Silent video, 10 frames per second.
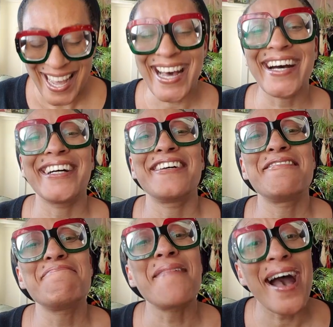
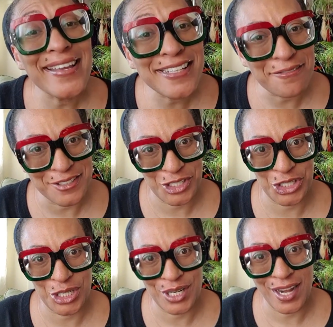My
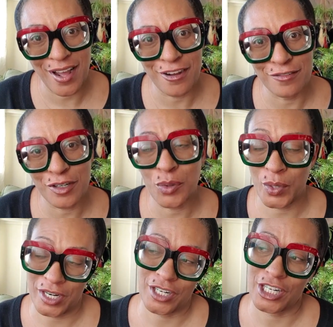definition of
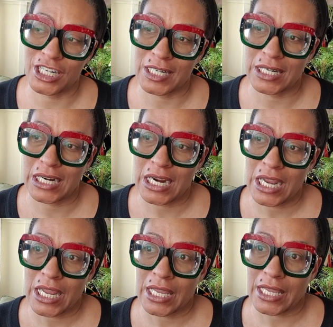queer
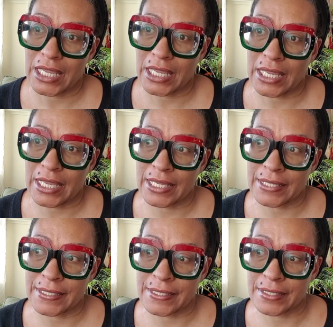
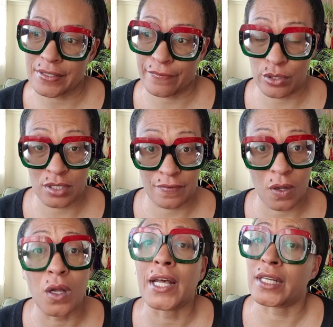is, first of
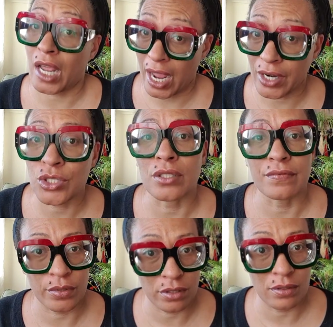all, an action
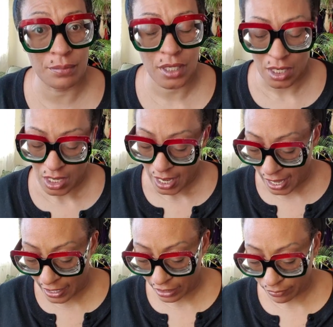verb,
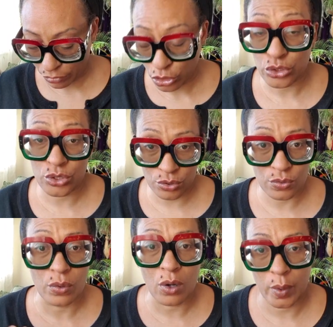
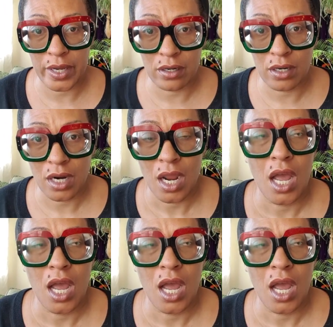to queer.